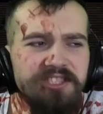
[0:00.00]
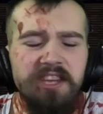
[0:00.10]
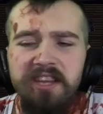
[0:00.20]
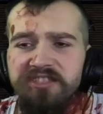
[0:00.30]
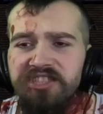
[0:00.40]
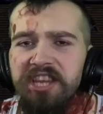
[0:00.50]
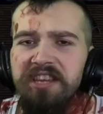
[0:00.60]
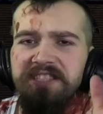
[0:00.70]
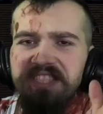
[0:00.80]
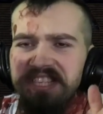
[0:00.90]
thinking,
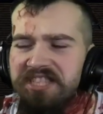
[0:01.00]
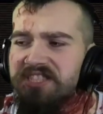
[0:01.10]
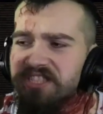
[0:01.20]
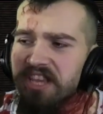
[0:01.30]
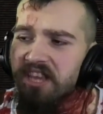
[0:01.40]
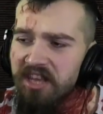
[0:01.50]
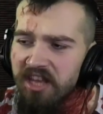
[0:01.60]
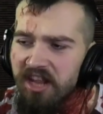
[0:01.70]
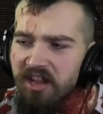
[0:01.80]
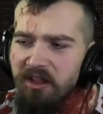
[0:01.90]
seeing as this is,
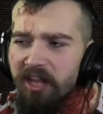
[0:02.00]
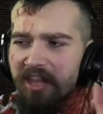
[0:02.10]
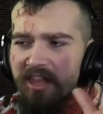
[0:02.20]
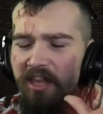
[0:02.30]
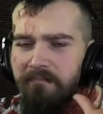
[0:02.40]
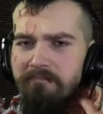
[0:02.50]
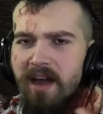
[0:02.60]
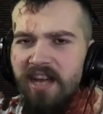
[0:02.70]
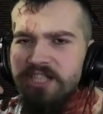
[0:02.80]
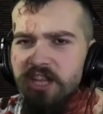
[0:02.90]
like, the
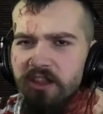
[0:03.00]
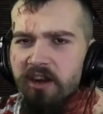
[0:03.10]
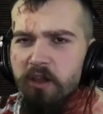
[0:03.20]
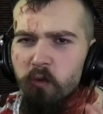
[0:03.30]
imaginary